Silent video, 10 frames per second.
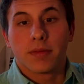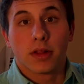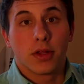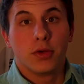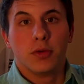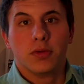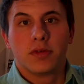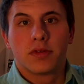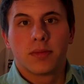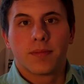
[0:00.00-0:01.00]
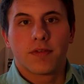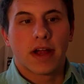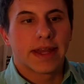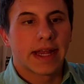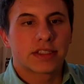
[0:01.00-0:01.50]
lose
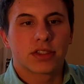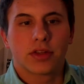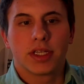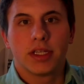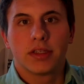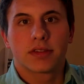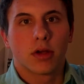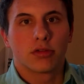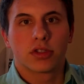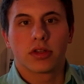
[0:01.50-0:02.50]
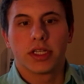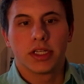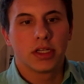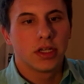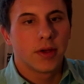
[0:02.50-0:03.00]
financially,
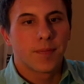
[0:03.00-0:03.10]
socially,